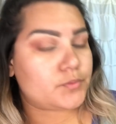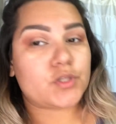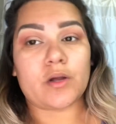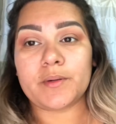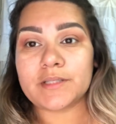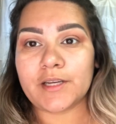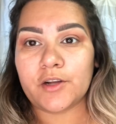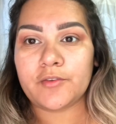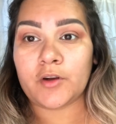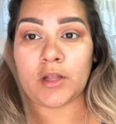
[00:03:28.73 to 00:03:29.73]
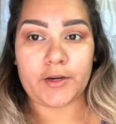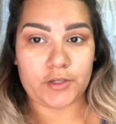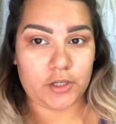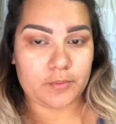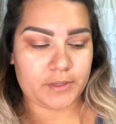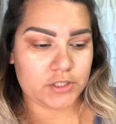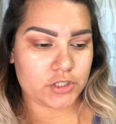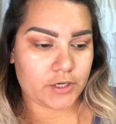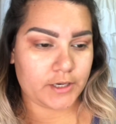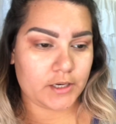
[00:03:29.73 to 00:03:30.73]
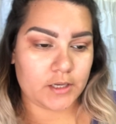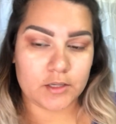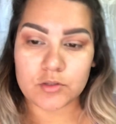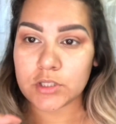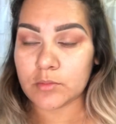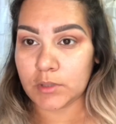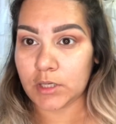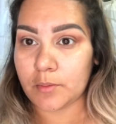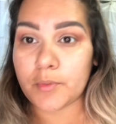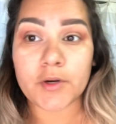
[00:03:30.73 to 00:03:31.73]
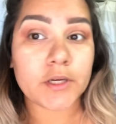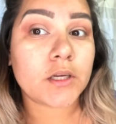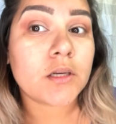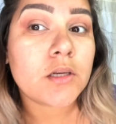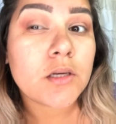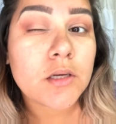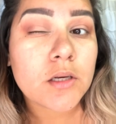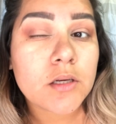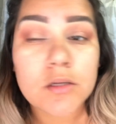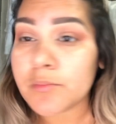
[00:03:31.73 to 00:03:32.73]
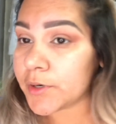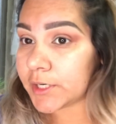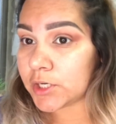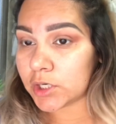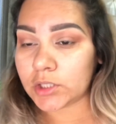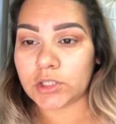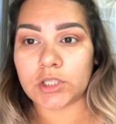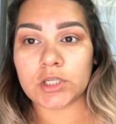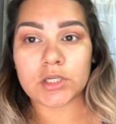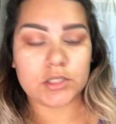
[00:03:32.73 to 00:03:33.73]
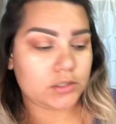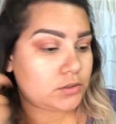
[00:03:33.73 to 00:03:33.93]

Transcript: So I was gonna go for a lighter look, but it's turning it to be a pretty dark look.